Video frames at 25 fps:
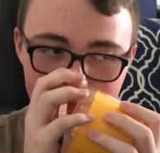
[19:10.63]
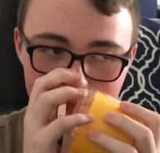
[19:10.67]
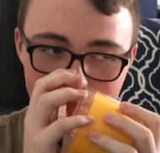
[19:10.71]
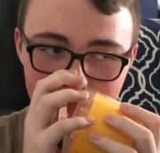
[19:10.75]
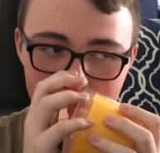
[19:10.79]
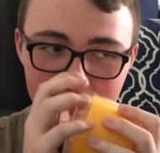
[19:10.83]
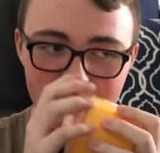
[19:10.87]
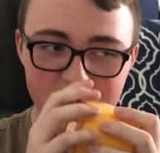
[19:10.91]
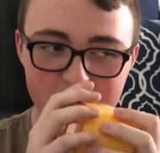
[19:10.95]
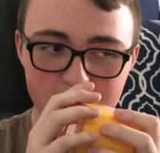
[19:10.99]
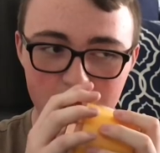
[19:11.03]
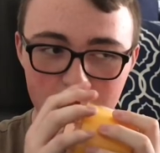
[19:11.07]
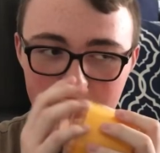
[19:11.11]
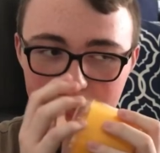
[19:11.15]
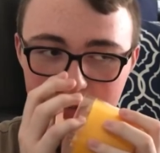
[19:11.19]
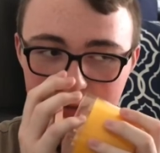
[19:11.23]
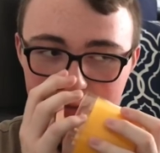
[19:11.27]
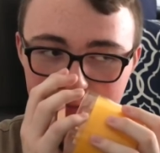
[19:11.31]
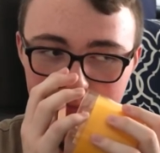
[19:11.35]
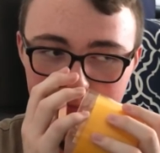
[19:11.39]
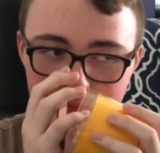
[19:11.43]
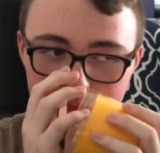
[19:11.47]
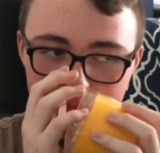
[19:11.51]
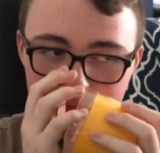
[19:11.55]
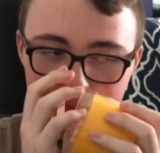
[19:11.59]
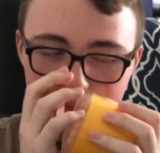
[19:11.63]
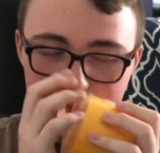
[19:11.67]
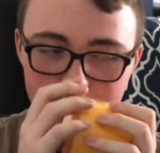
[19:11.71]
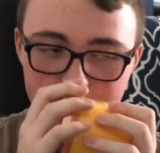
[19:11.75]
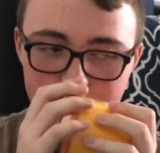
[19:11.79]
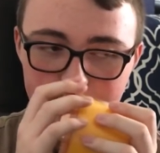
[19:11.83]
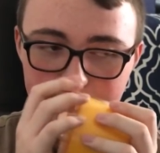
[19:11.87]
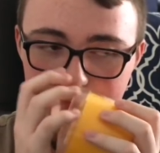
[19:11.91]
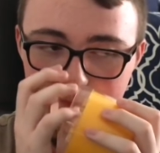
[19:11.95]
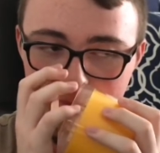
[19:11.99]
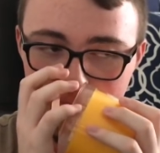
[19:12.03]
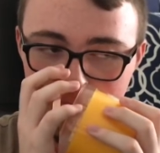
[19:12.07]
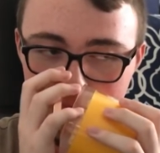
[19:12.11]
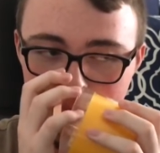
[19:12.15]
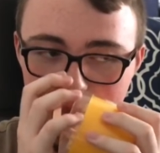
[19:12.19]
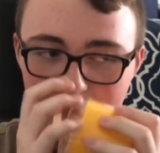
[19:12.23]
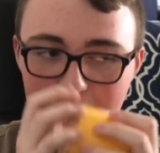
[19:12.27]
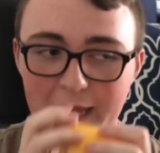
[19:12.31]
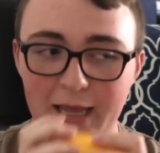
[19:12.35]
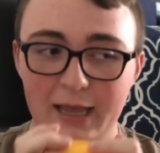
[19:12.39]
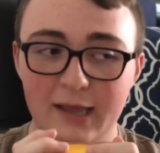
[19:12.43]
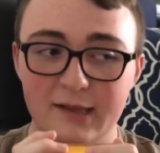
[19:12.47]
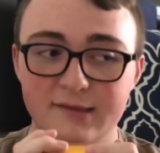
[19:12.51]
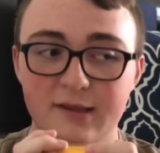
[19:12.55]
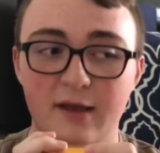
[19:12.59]
this one
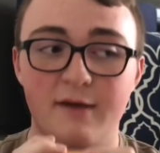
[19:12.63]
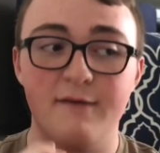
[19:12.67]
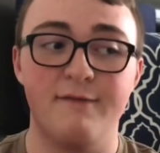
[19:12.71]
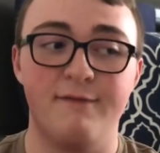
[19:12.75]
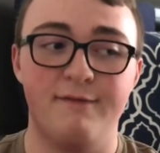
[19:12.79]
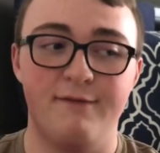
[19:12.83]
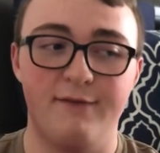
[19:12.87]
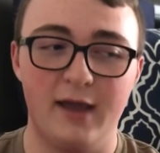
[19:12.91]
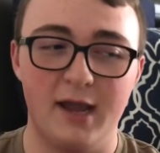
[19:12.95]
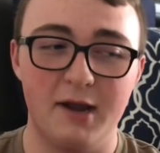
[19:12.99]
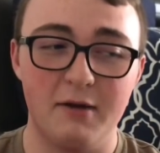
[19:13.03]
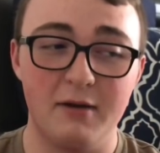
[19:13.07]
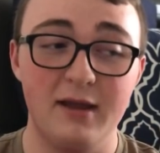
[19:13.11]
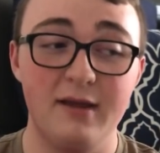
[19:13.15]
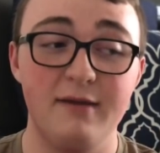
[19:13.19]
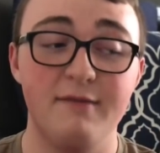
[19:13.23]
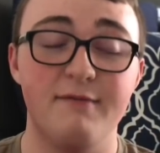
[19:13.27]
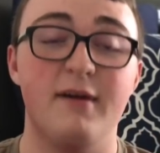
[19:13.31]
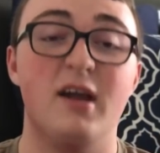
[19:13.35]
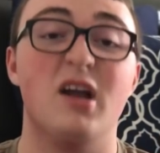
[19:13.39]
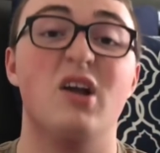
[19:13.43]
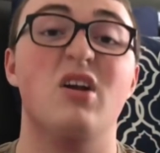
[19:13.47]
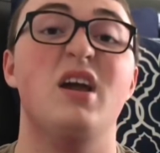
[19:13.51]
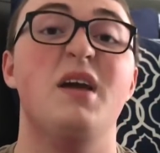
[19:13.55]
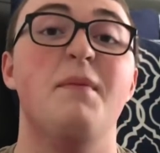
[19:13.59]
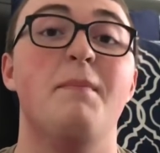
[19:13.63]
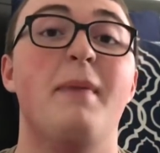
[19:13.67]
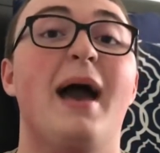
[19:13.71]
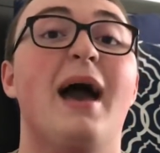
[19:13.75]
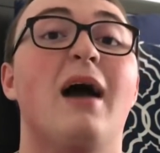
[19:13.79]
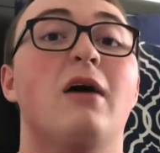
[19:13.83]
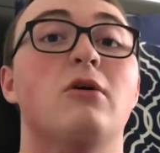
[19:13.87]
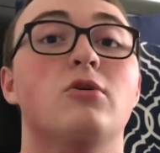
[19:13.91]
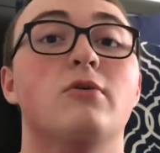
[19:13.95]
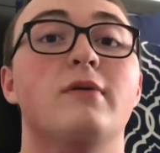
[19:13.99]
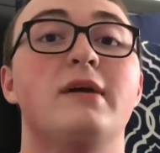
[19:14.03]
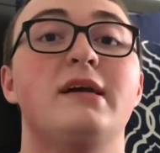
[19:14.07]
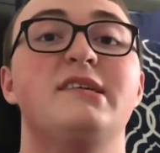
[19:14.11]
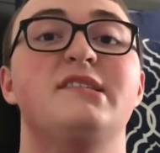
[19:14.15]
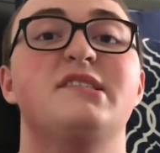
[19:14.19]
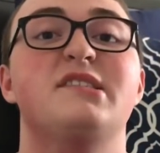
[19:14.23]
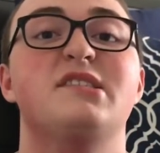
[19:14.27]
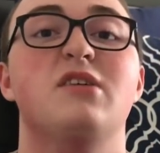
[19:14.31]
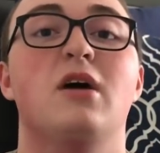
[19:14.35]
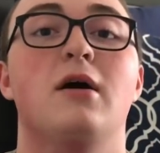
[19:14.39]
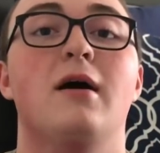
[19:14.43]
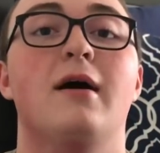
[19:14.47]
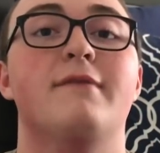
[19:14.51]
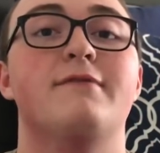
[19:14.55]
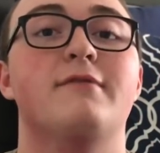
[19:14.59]
is a very, very powdery,
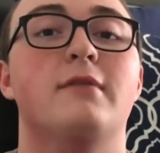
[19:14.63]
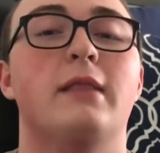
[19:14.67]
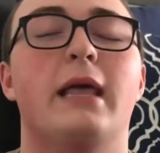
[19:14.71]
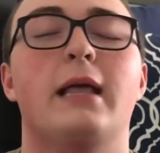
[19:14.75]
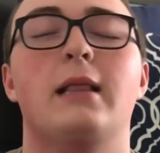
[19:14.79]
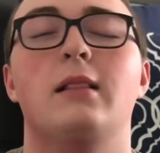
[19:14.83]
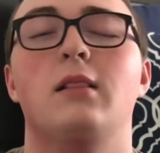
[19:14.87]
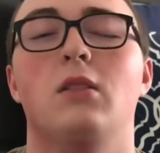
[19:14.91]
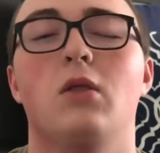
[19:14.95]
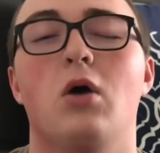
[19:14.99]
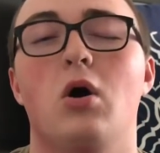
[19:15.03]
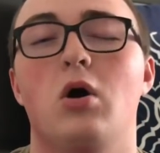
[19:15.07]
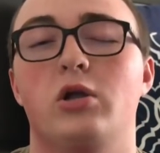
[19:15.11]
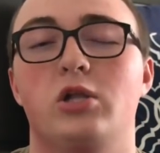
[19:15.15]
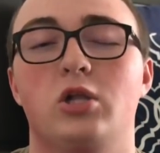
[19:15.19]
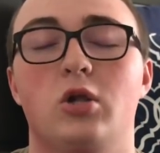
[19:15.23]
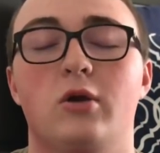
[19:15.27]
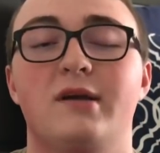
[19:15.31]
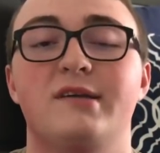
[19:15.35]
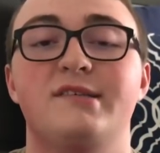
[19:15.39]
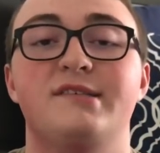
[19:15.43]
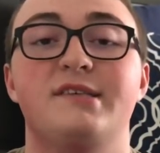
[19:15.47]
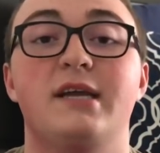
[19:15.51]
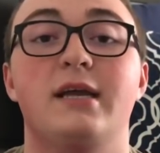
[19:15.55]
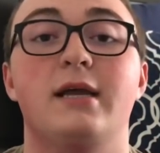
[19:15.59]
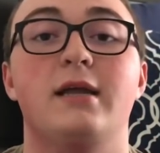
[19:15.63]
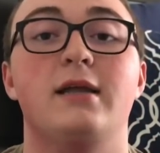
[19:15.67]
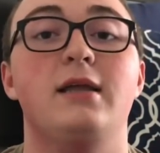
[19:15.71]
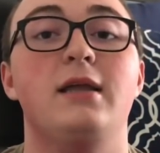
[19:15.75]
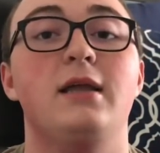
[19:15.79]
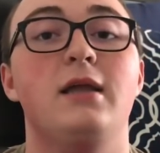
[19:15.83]
soft, like, laundry scent.